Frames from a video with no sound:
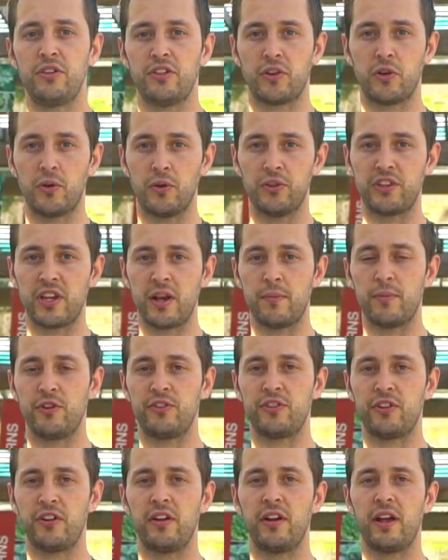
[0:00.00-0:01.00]
the cold
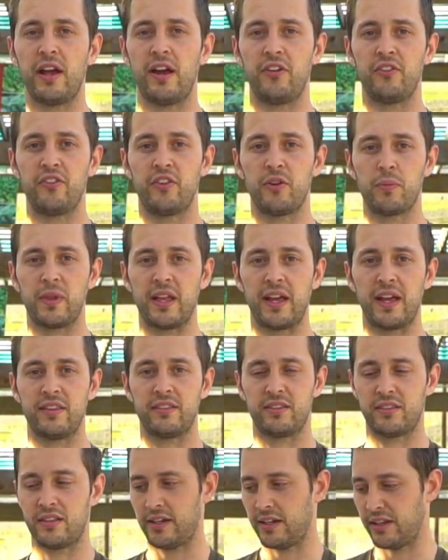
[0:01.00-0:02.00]
temperature out of your
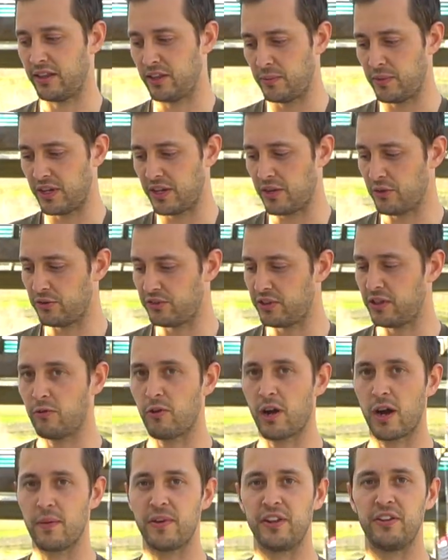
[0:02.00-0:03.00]
plants, and they'll be cozy and
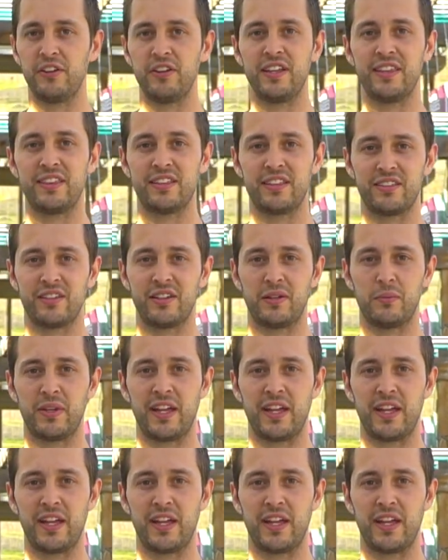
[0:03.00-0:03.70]
warm underneath this little